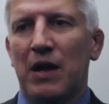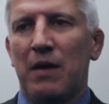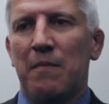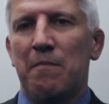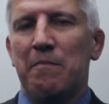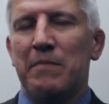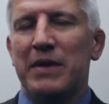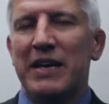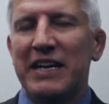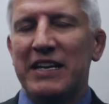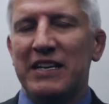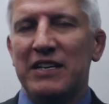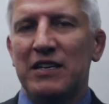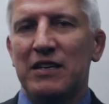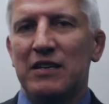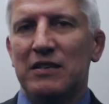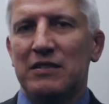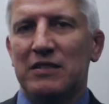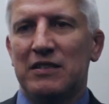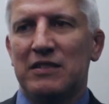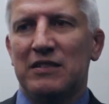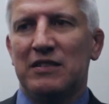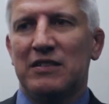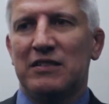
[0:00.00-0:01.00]

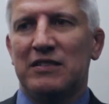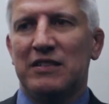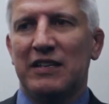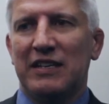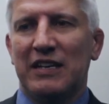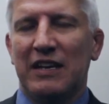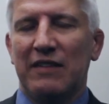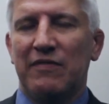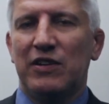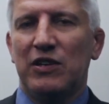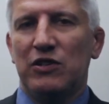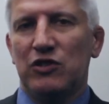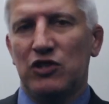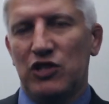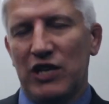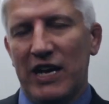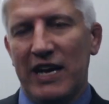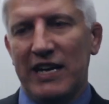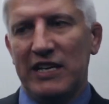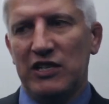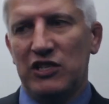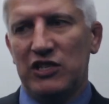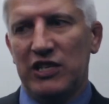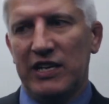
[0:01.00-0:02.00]
immediate significant
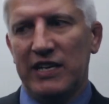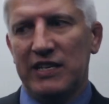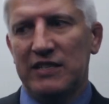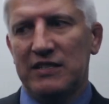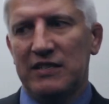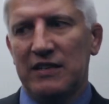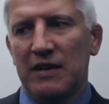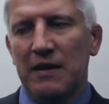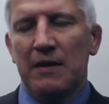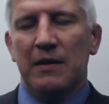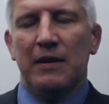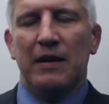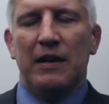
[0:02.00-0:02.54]
changes.